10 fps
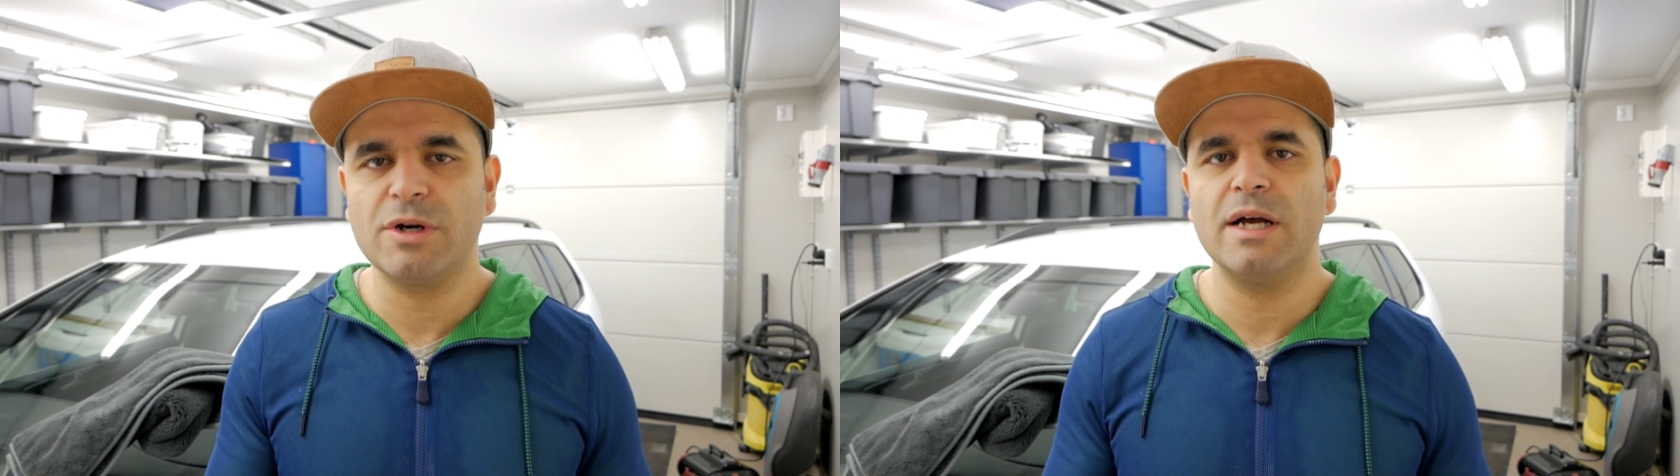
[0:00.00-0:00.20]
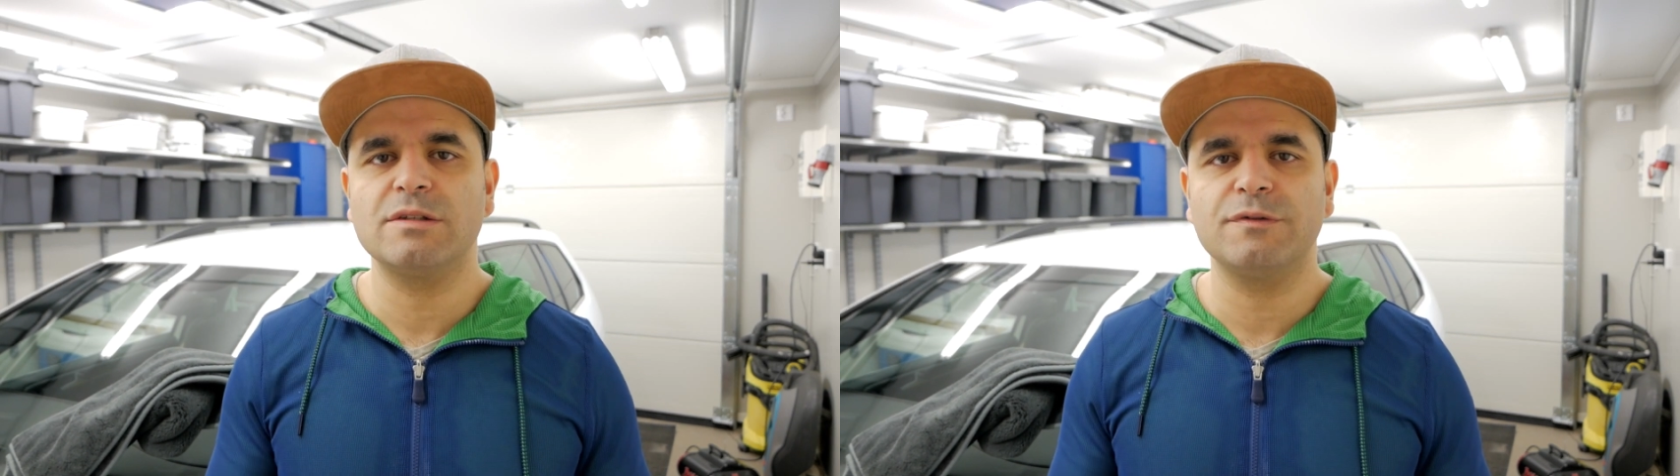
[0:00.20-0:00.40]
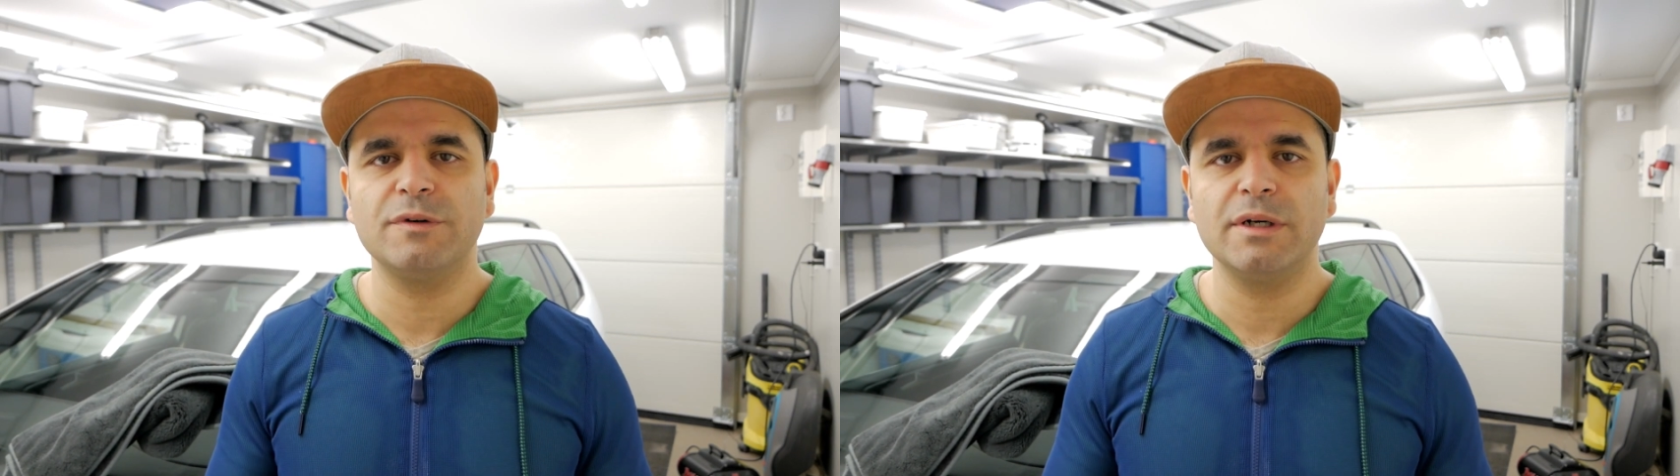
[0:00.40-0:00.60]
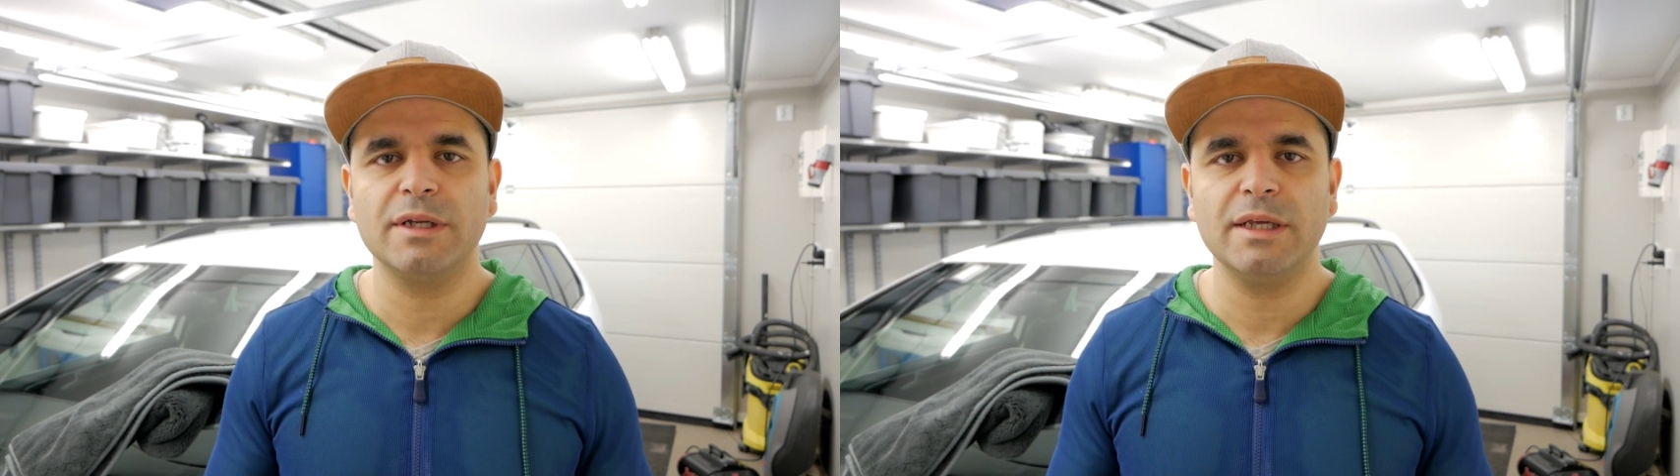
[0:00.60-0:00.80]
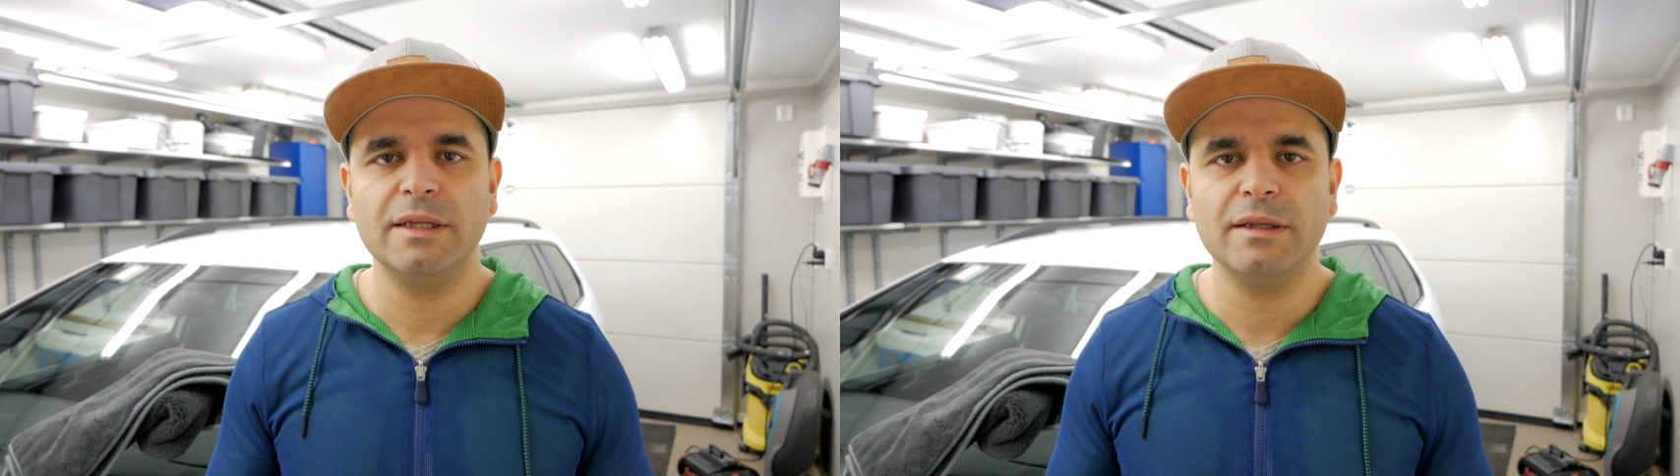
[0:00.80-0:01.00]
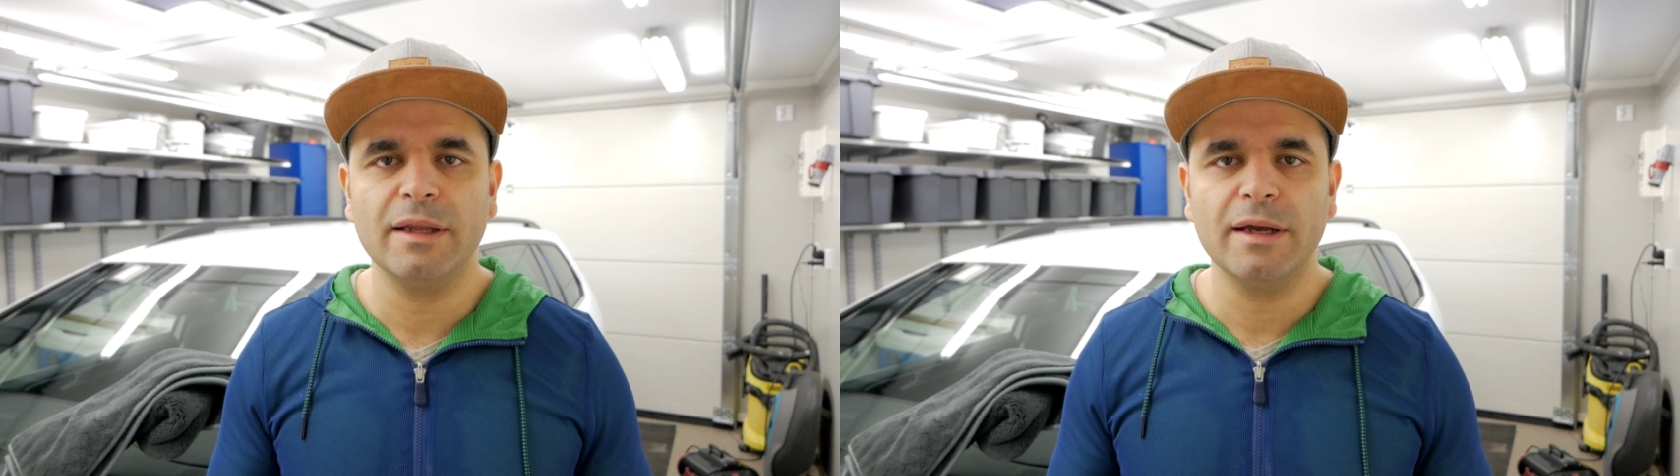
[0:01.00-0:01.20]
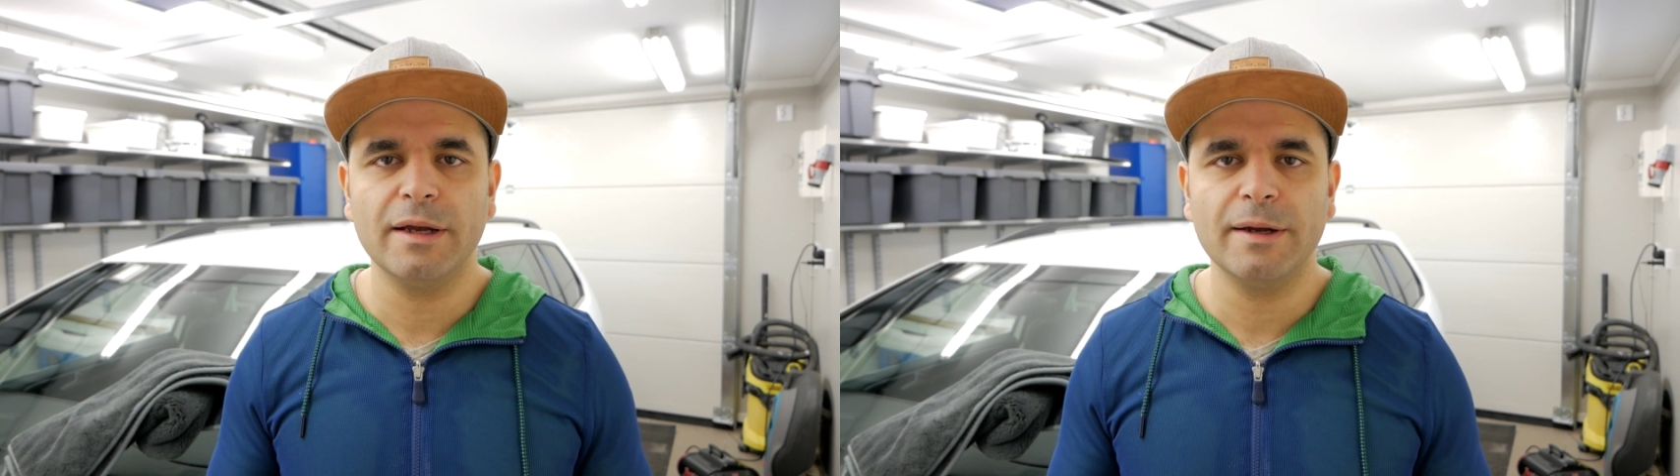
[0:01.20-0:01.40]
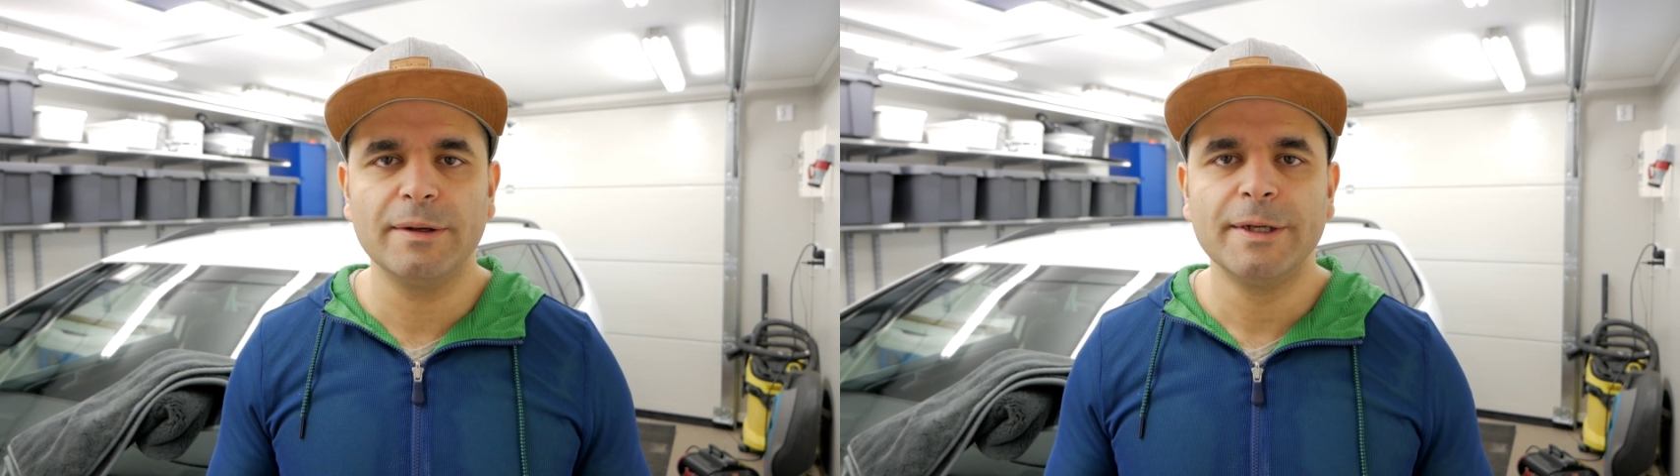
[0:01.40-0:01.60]
transferred in
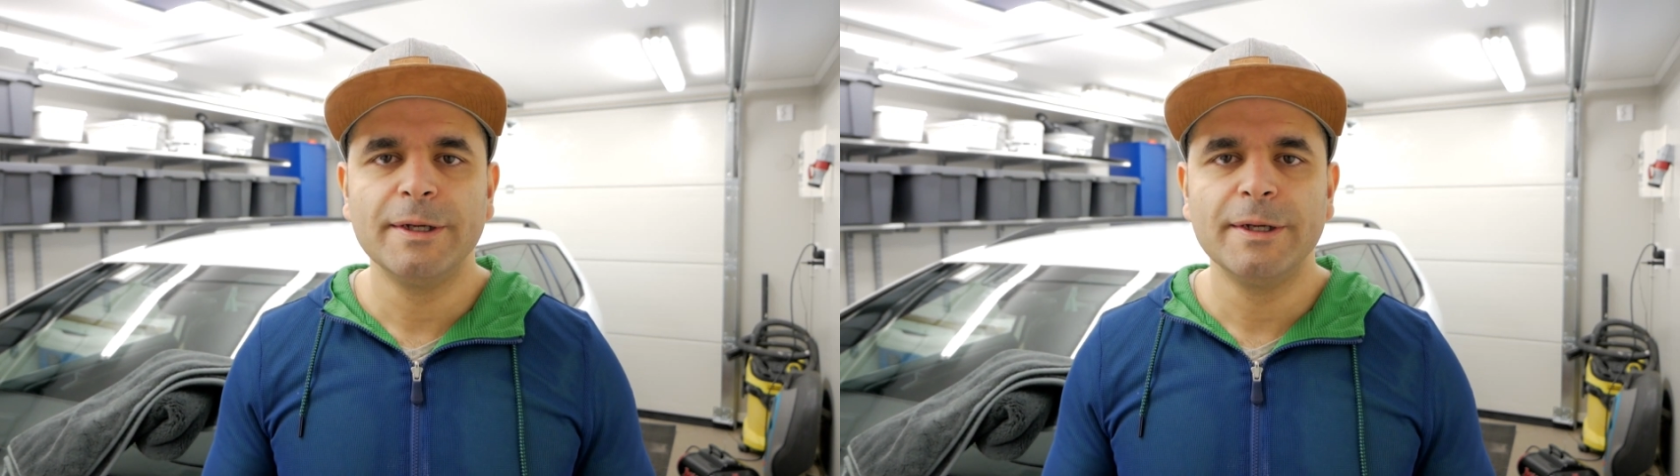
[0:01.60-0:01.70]
the